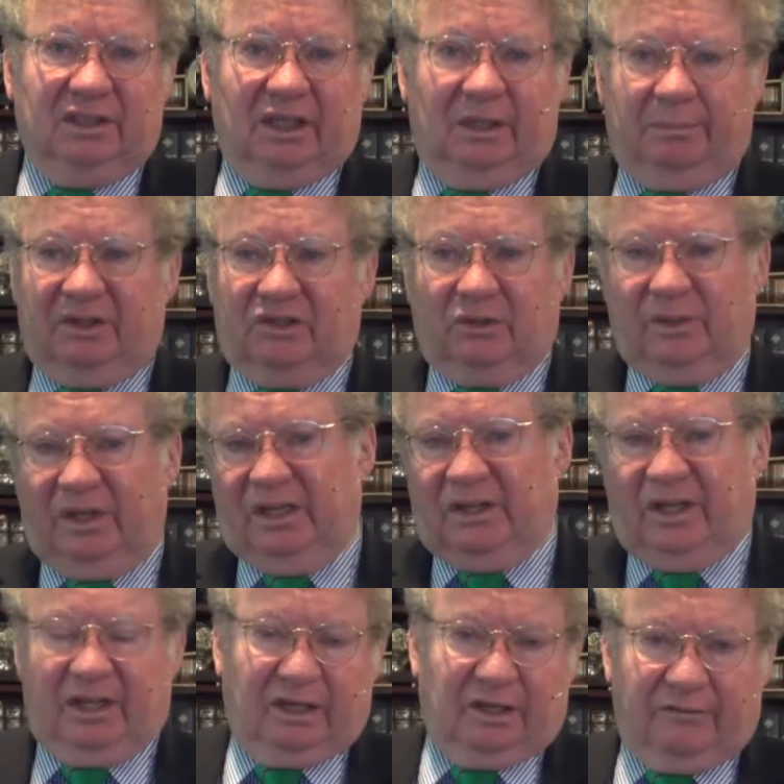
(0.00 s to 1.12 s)
And between
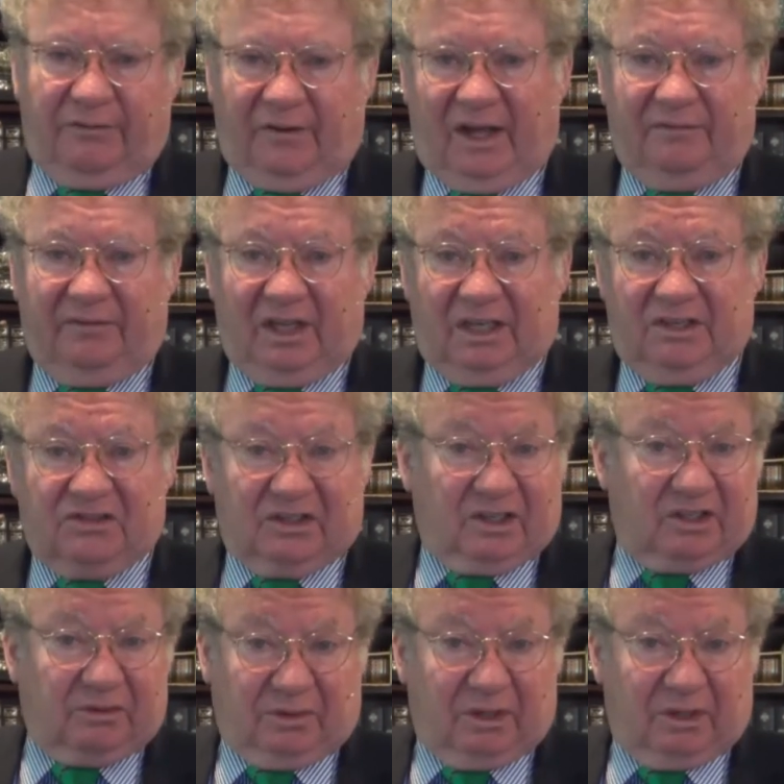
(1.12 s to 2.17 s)
then and 586,